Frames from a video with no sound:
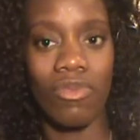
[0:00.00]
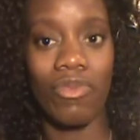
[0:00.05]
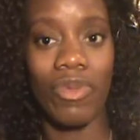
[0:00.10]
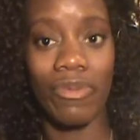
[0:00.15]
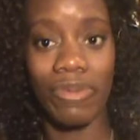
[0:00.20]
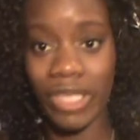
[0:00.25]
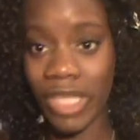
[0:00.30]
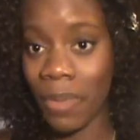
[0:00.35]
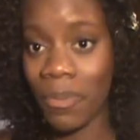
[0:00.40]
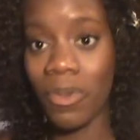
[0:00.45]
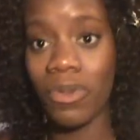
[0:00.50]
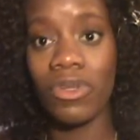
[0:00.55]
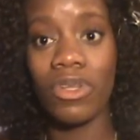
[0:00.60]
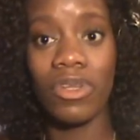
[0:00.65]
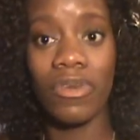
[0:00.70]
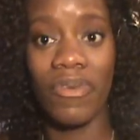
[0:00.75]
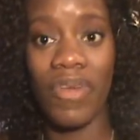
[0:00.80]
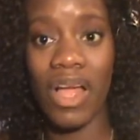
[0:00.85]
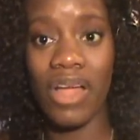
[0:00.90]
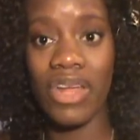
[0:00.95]
we've
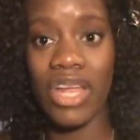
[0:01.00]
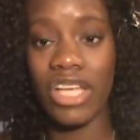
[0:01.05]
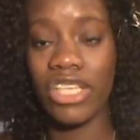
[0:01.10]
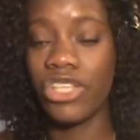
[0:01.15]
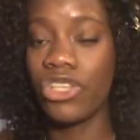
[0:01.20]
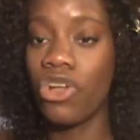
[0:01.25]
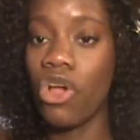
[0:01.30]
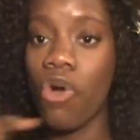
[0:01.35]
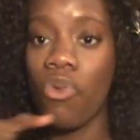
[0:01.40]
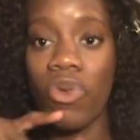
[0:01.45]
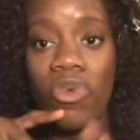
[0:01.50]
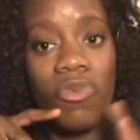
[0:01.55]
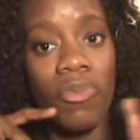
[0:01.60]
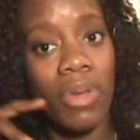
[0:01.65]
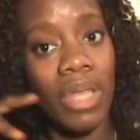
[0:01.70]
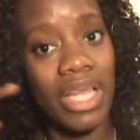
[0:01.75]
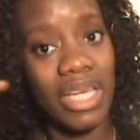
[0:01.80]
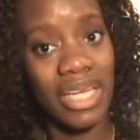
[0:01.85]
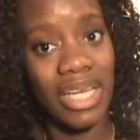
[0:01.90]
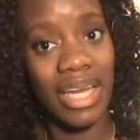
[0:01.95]
stippled the foundation on, we've
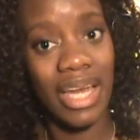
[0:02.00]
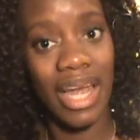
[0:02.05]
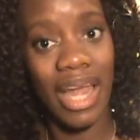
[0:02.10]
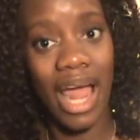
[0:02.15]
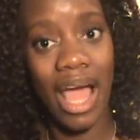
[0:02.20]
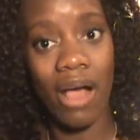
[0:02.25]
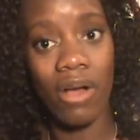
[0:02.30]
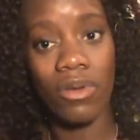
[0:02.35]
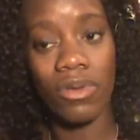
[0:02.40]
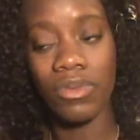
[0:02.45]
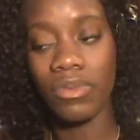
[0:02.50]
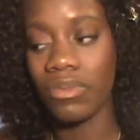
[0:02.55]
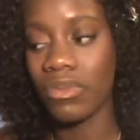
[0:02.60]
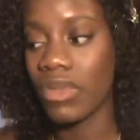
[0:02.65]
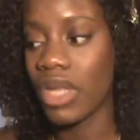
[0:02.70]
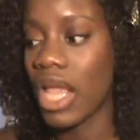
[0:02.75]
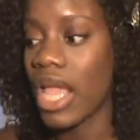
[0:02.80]
blended it out,